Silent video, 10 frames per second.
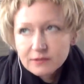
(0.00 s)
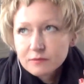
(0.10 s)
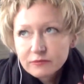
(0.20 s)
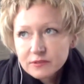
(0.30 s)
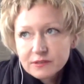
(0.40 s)

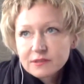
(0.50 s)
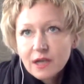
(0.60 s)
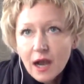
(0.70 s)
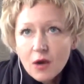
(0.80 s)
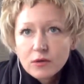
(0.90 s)
for instance,
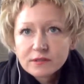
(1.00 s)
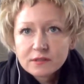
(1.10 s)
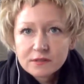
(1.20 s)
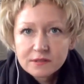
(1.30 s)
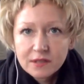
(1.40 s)
how is
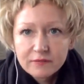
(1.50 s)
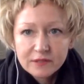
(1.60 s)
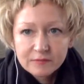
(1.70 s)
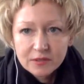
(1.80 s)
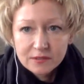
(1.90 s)
the
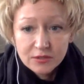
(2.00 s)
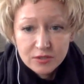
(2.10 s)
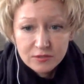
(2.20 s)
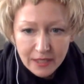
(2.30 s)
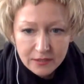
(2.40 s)
investment
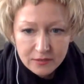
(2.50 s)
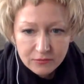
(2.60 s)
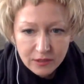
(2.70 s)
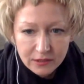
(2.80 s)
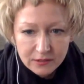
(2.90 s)
decision made,
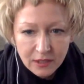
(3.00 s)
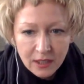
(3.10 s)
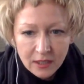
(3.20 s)
right?